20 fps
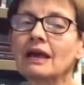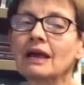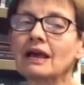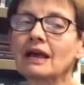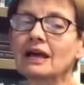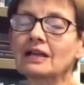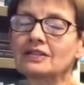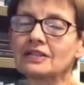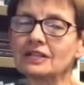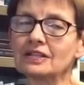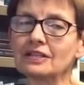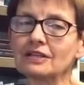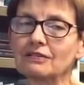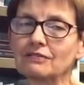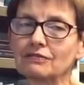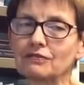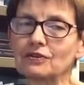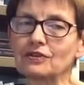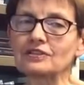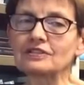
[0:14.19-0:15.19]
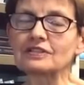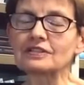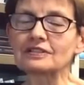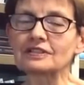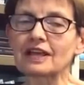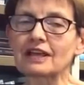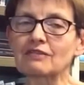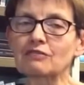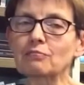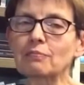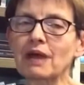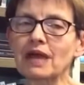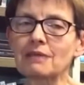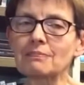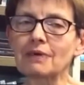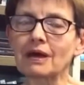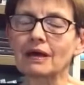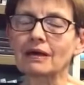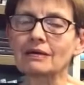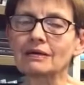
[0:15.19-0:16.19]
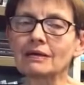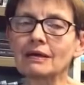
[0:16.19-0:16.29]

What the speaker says: I did it at first to save paper,